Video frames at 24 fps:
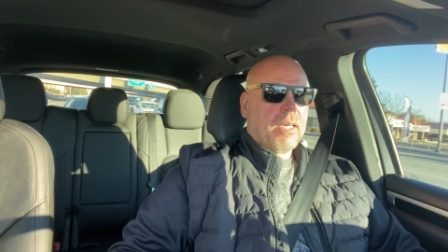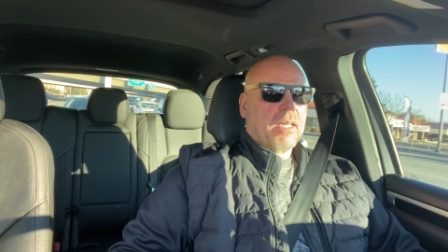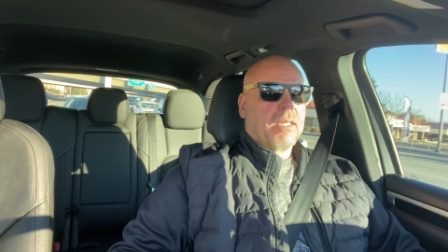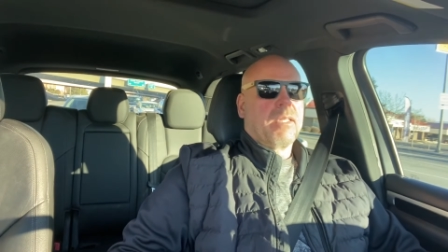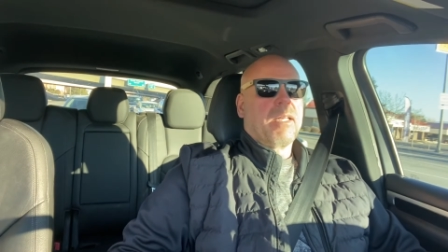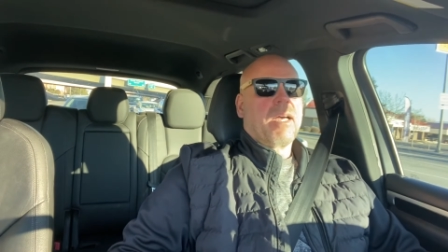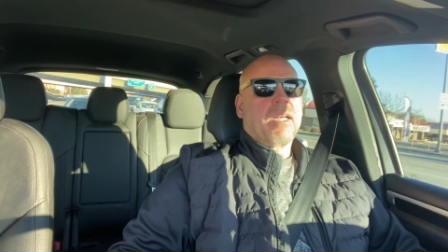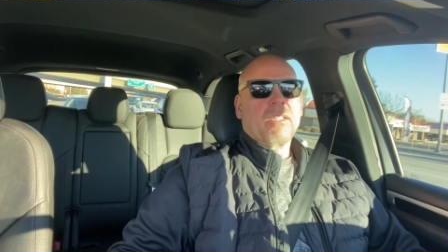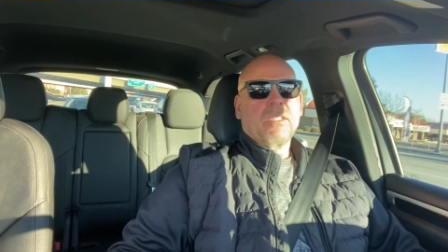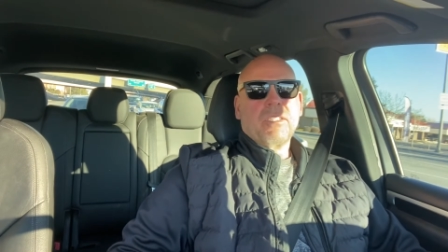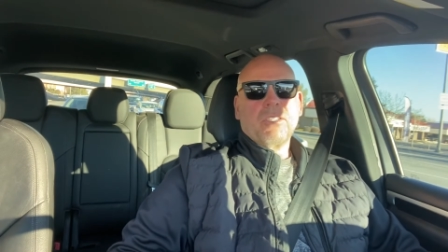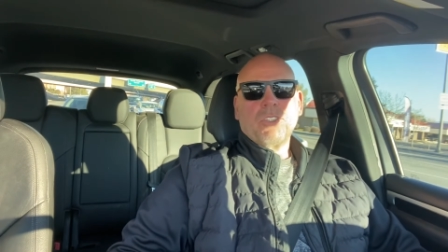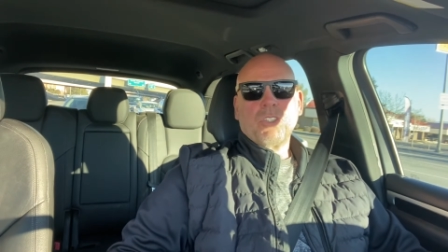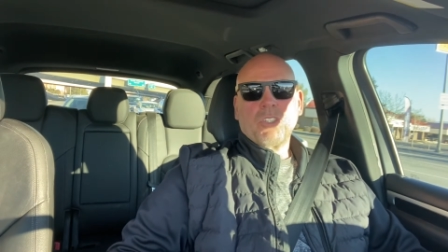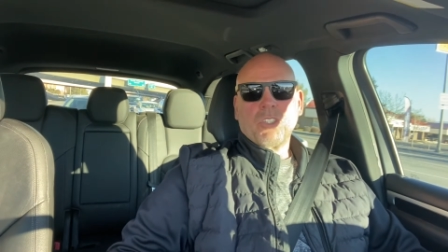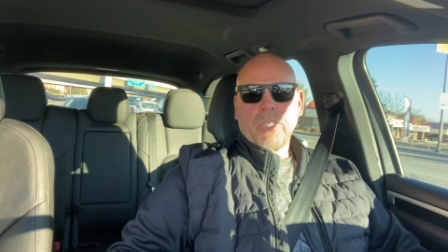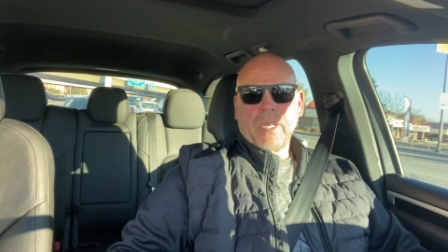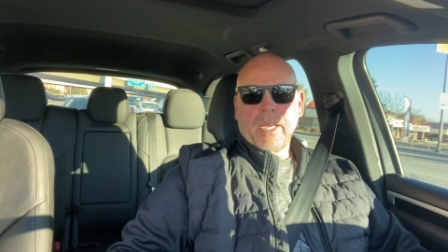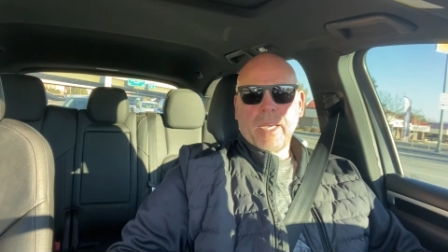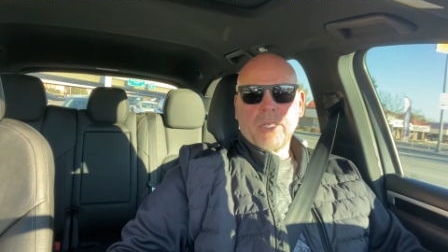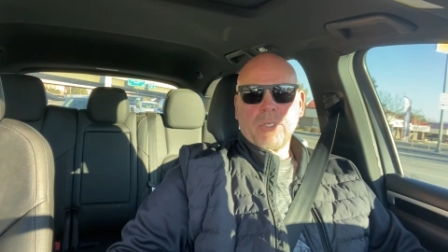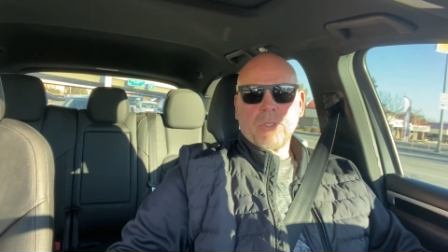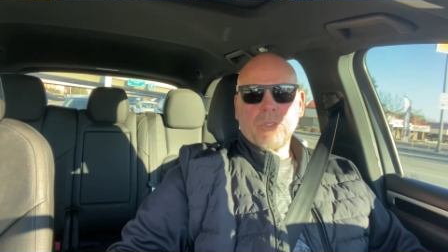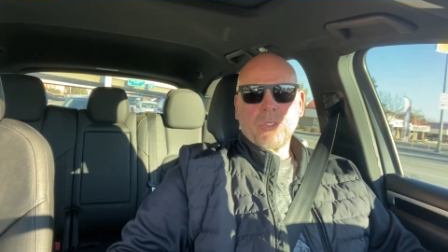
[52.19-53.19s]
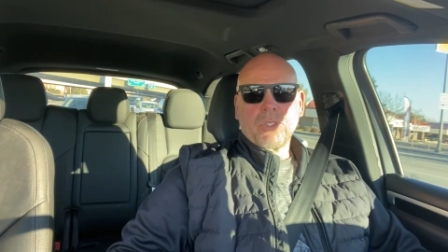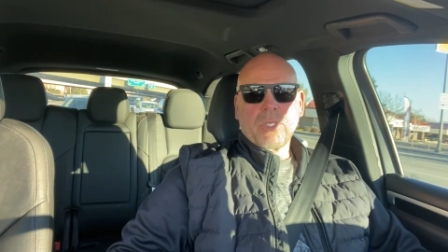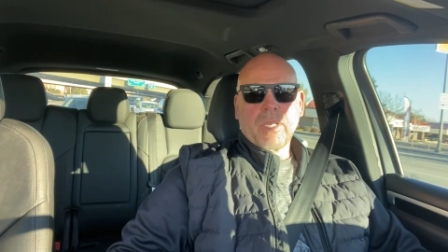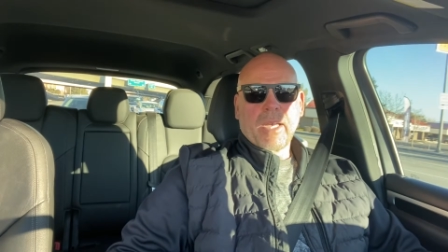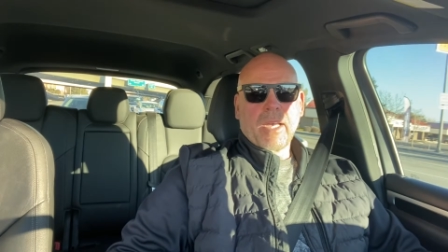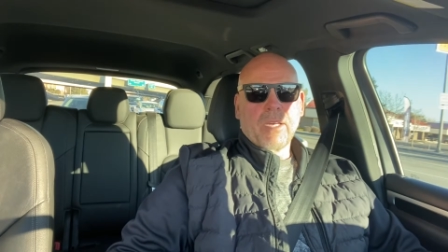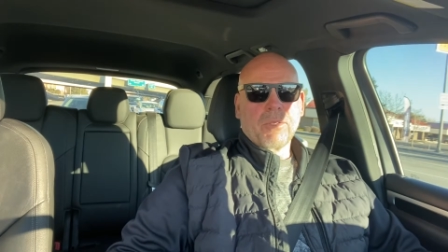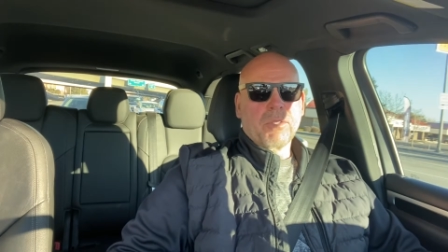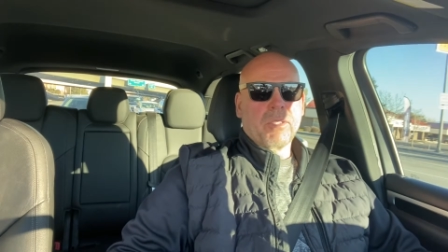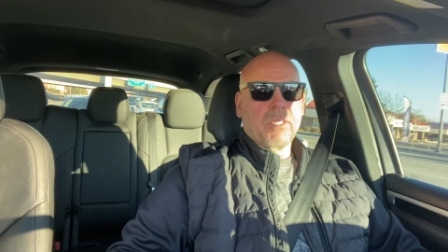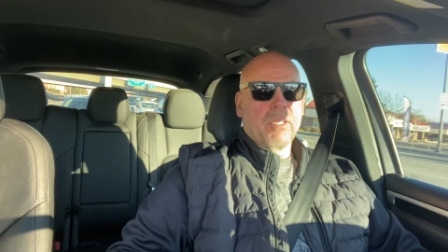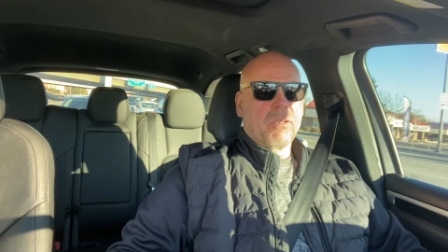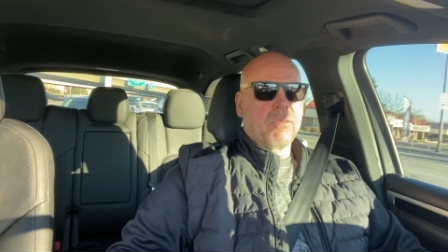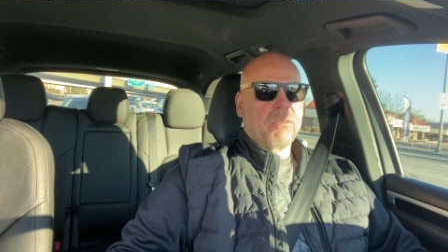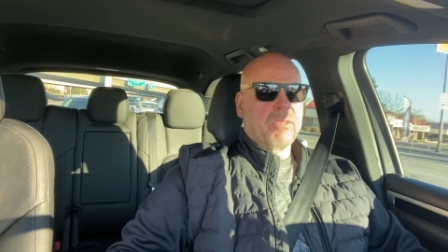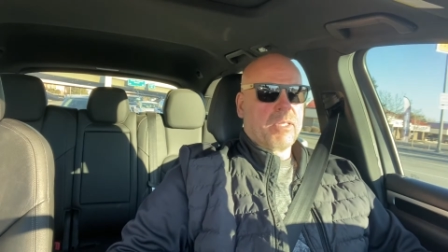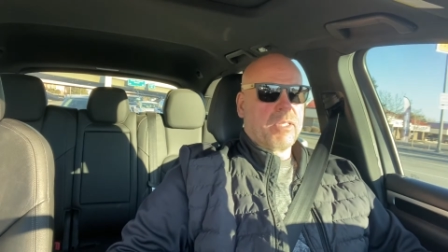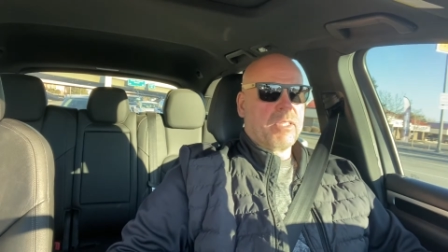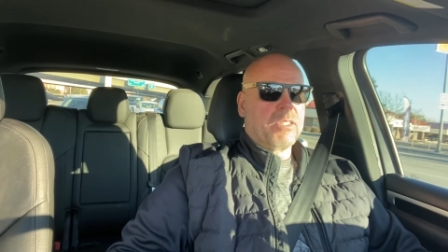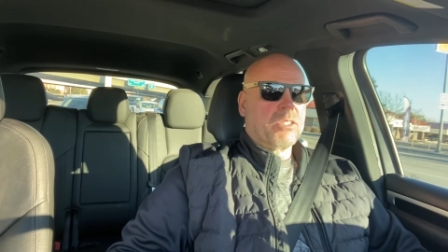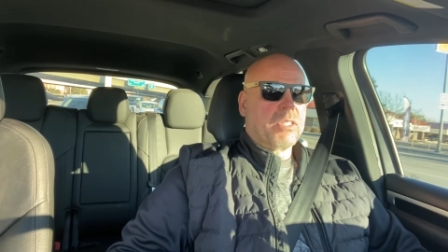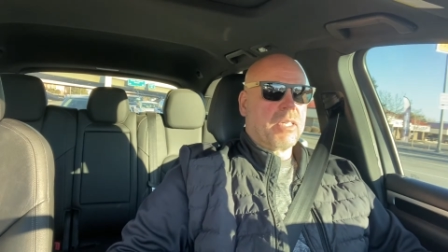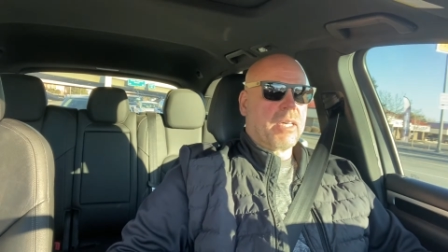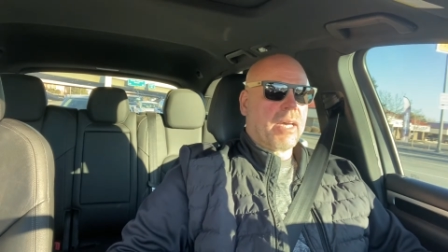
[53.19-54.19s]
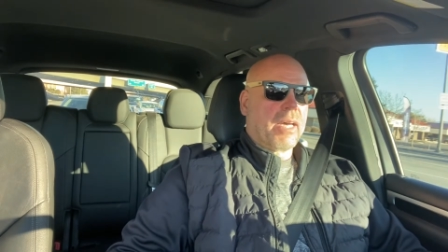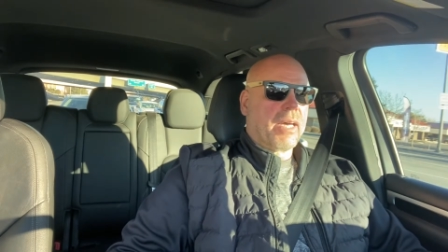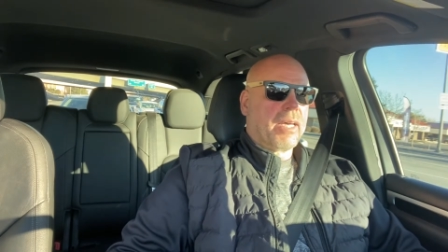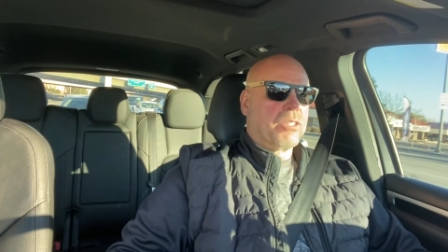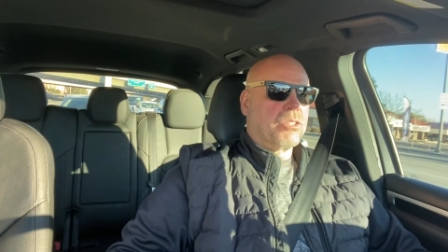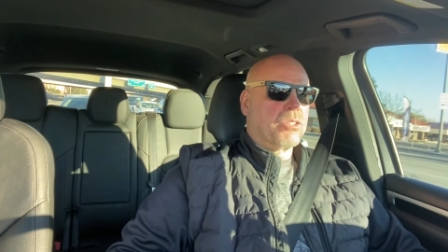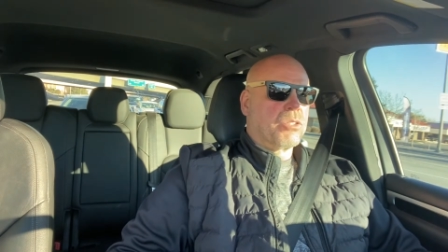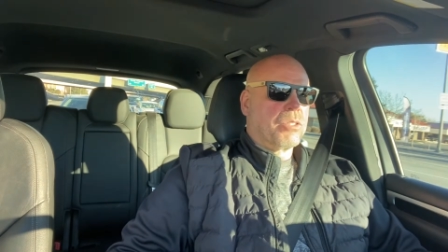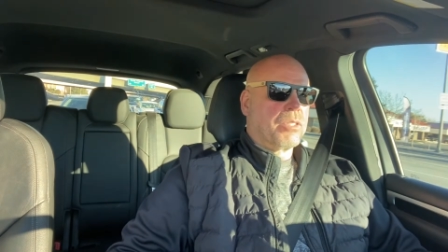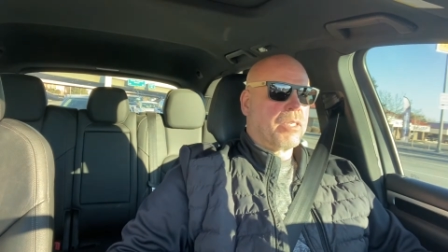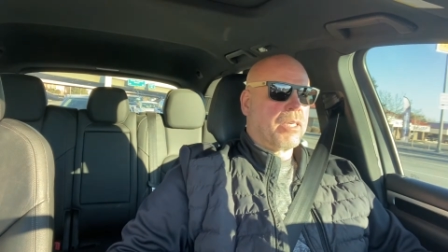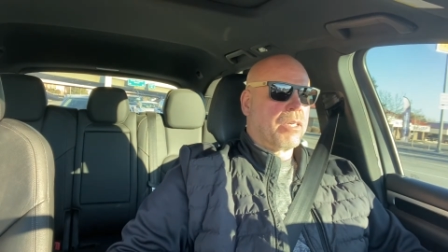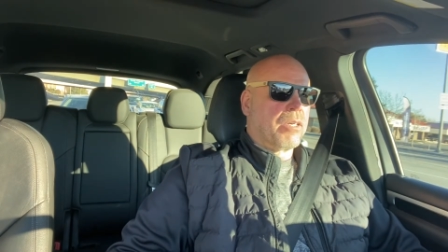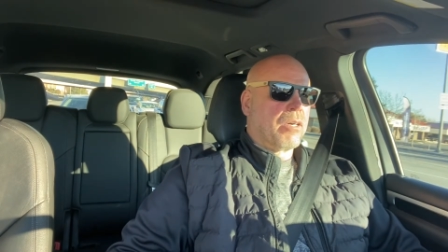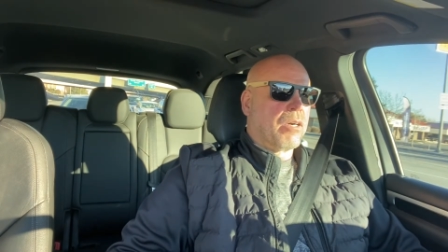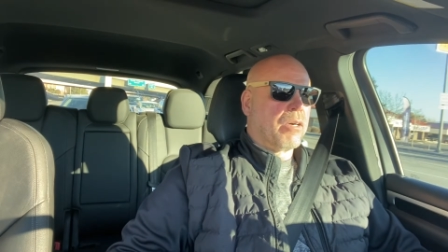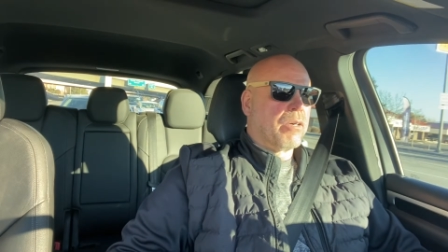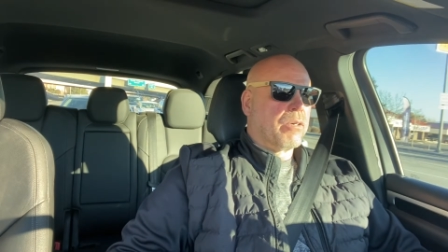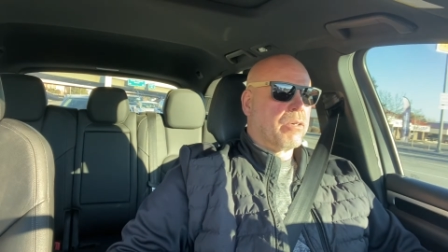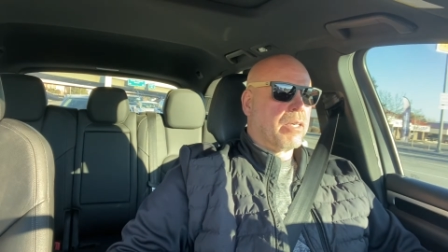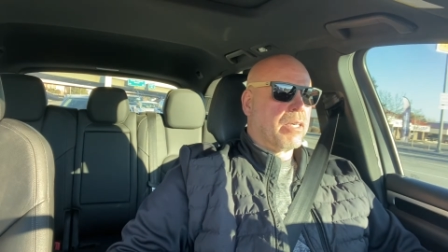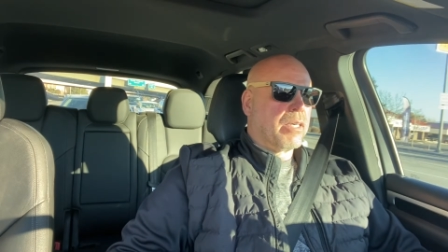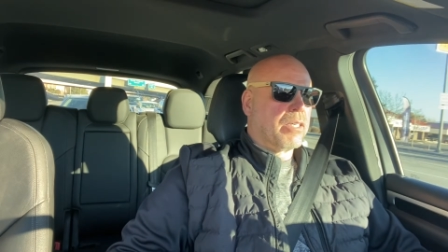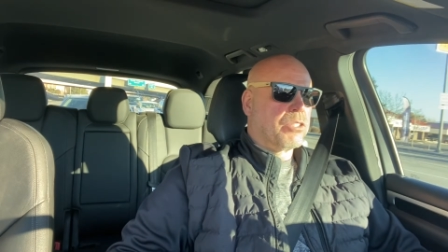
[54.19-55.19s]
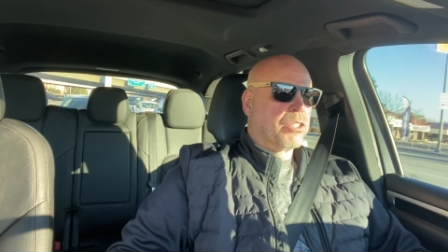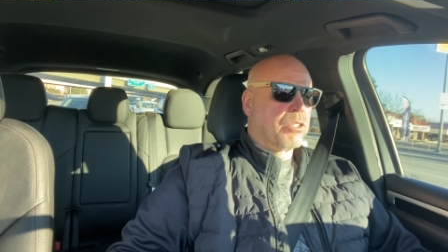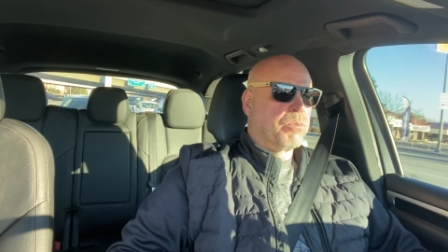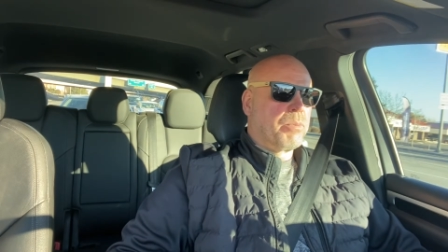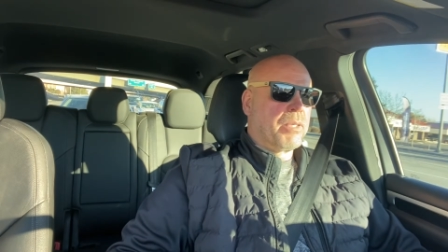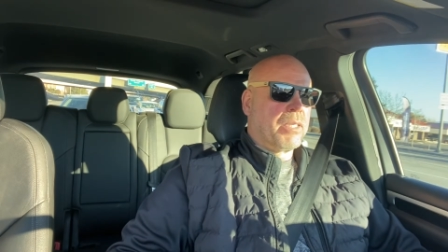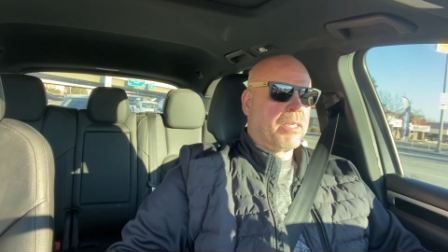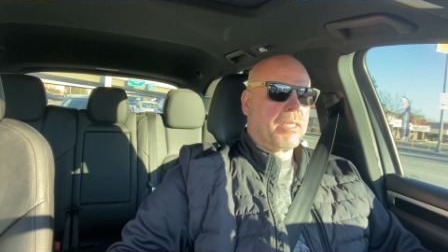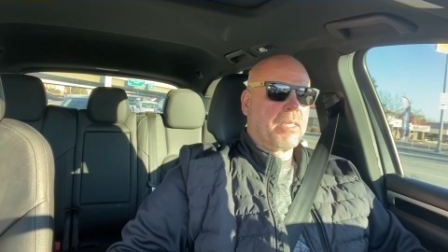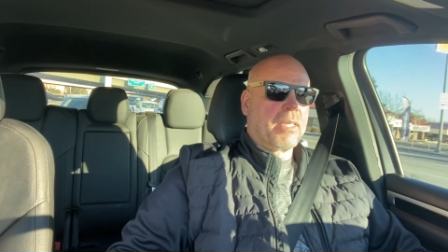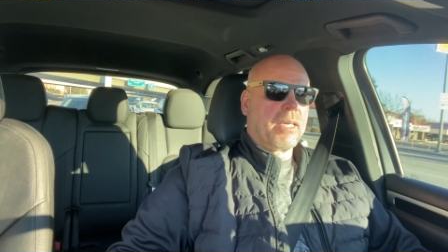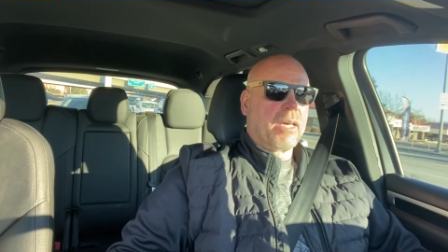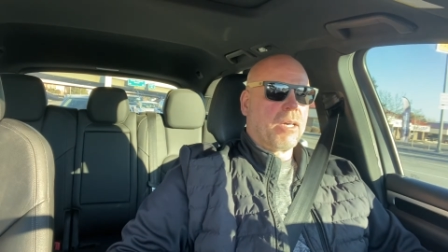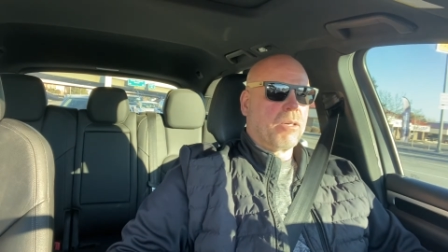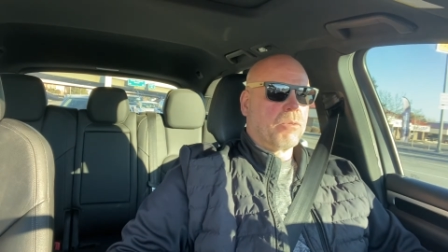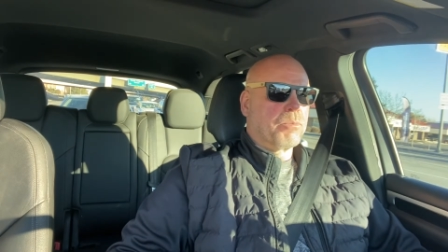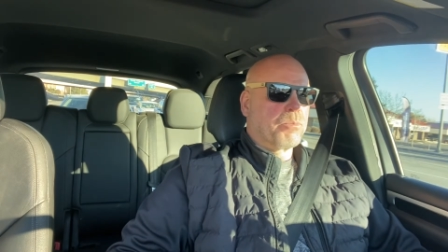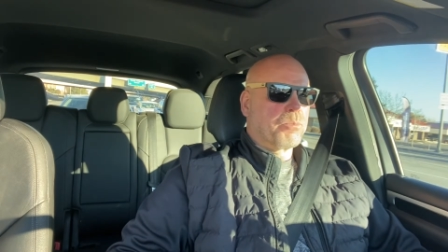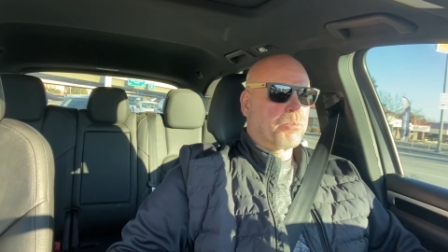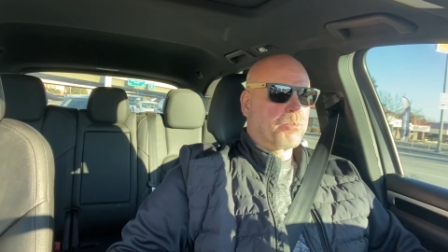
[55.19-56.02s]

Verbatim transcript: A lot of these channels out there, these guys that are uh, spitting out